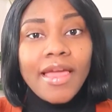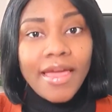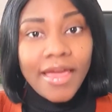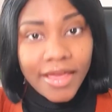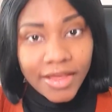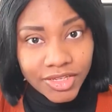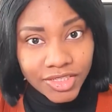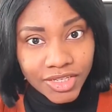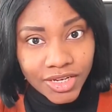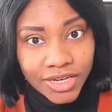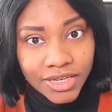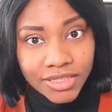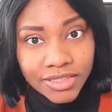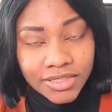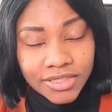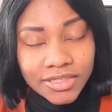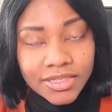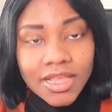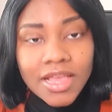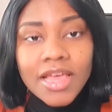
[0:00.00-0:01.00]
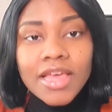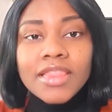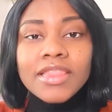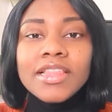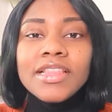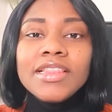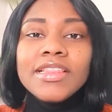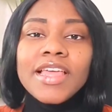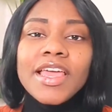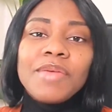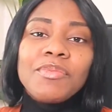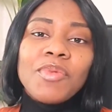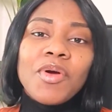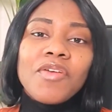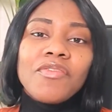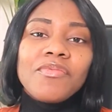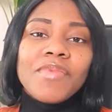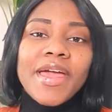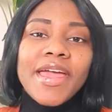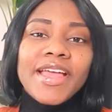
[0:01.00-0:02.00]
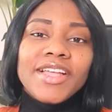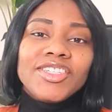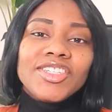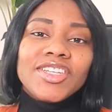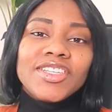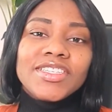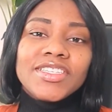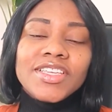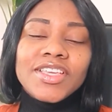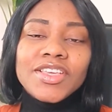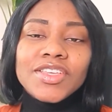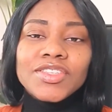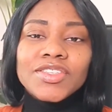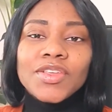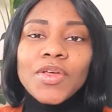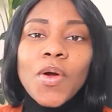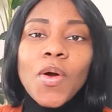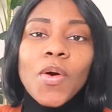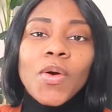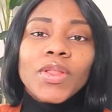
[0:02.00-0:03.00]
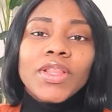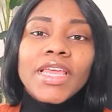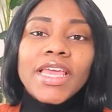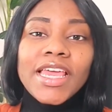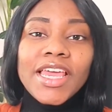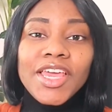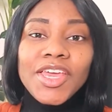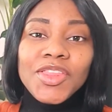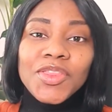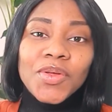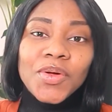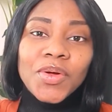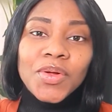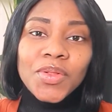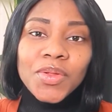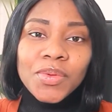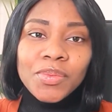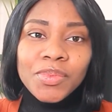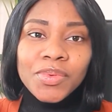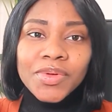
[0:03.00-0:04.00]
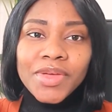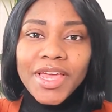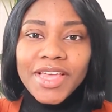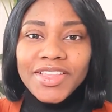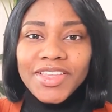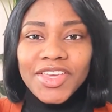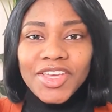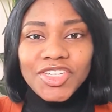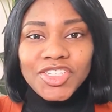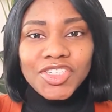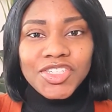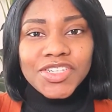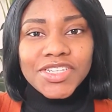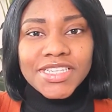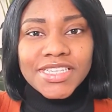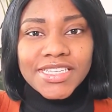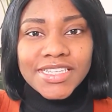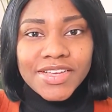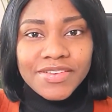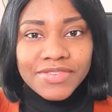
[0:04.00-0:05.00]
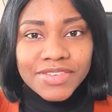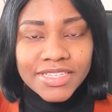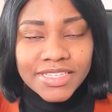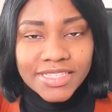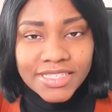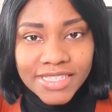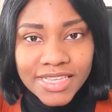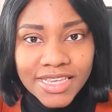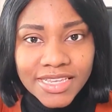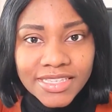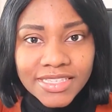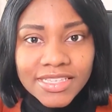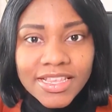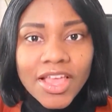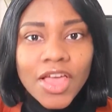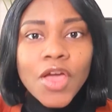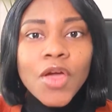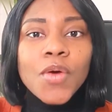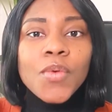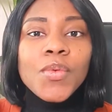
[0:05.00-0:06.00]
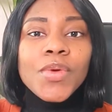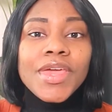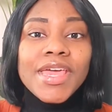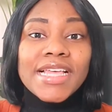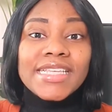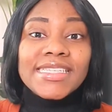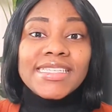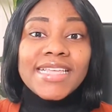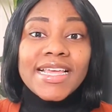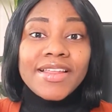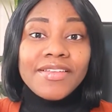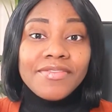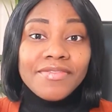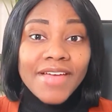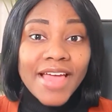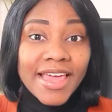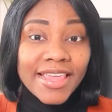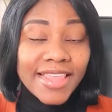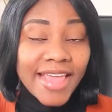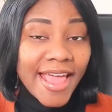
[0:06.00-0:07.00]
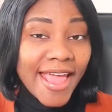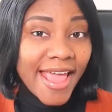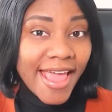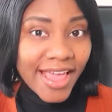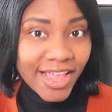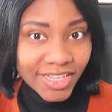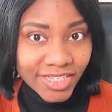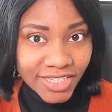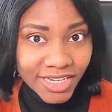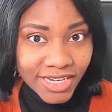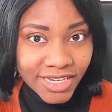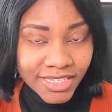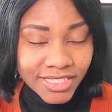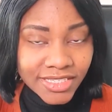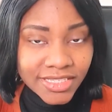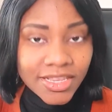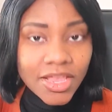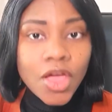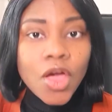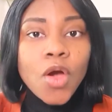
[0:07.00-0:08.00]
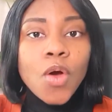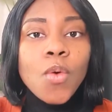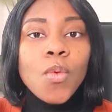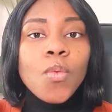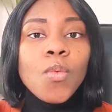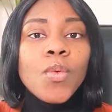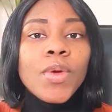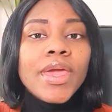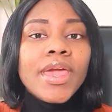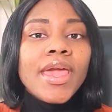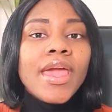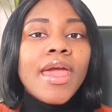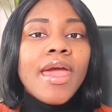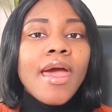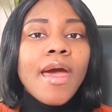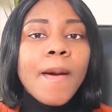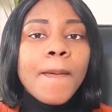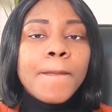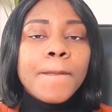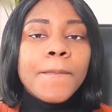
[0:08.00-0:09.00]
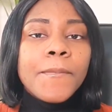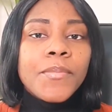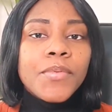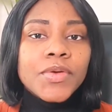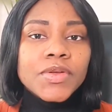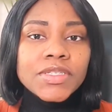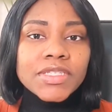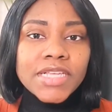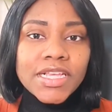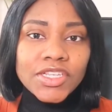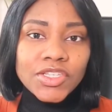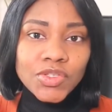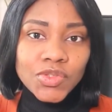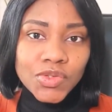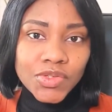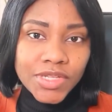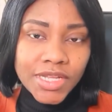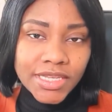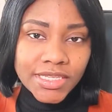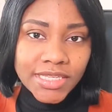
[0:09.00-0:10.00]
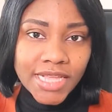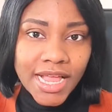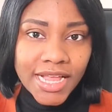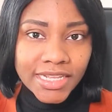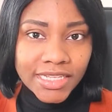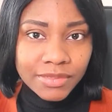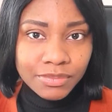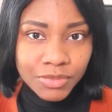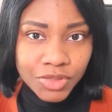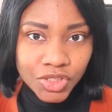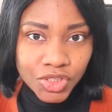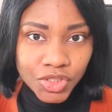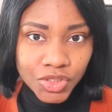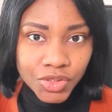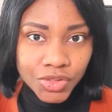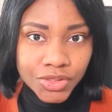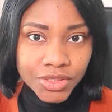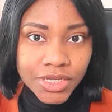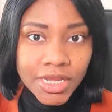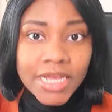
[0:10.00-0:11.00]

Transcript: agent. The name of my agency is called Global Educational Services. We are certified agents. We help process students' admission.